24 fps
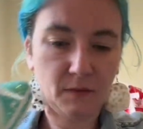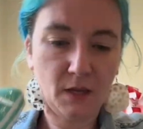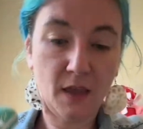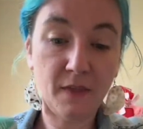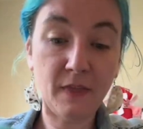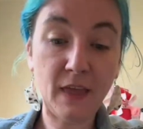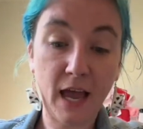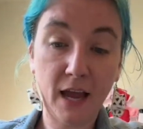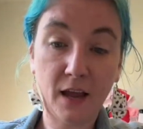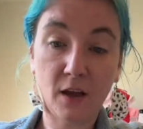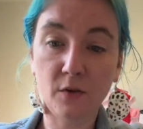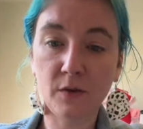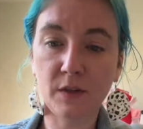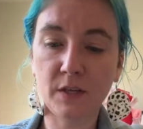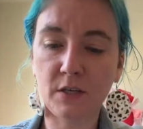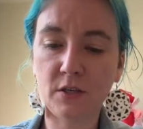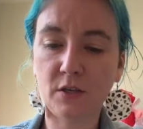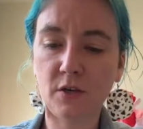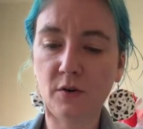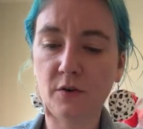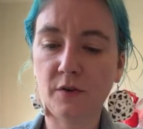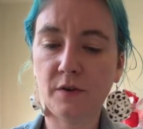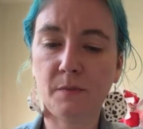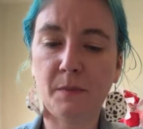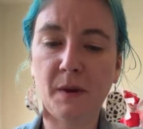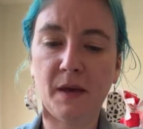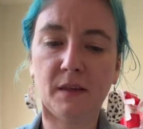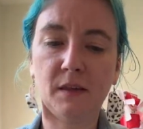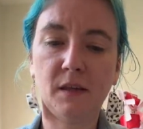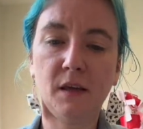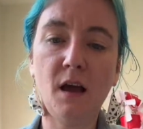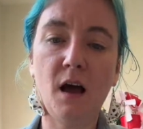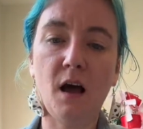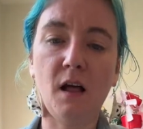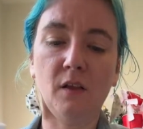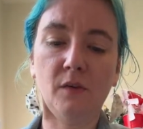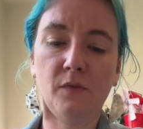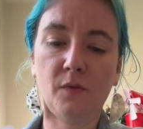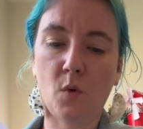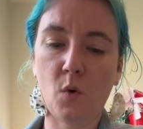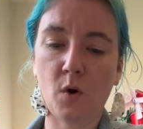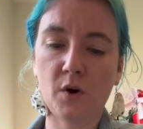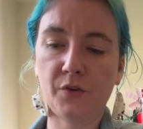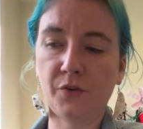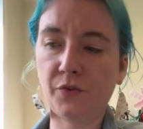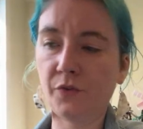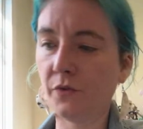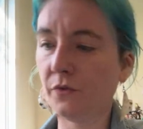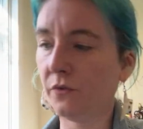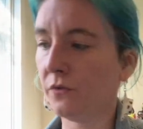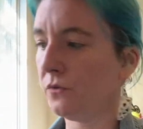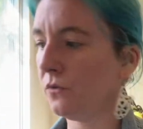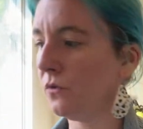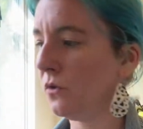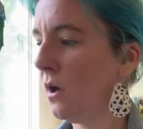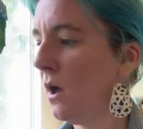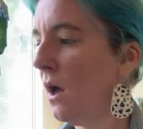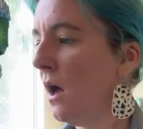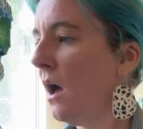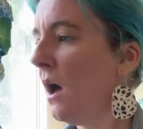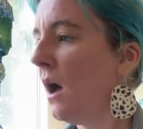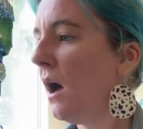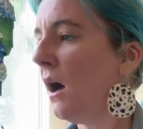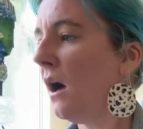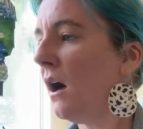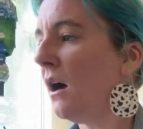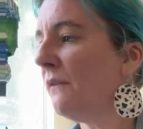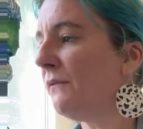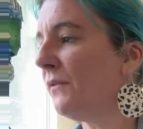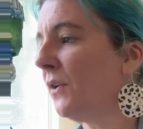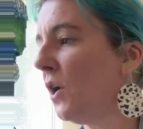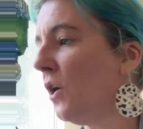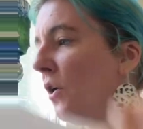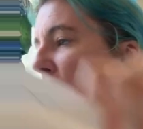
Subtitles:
and that goes into your especial, of course. Of